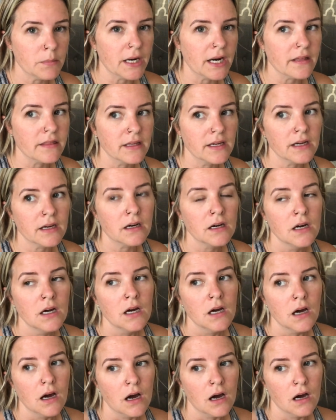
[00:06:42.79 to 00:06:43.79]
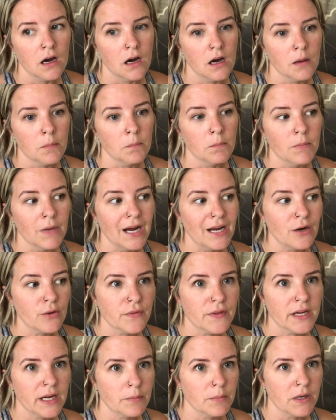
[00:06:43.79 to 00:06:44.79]
but I think, um, I
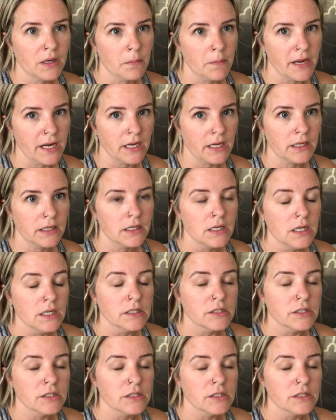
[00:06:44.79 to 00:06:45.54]
don't think I'm gonna make it.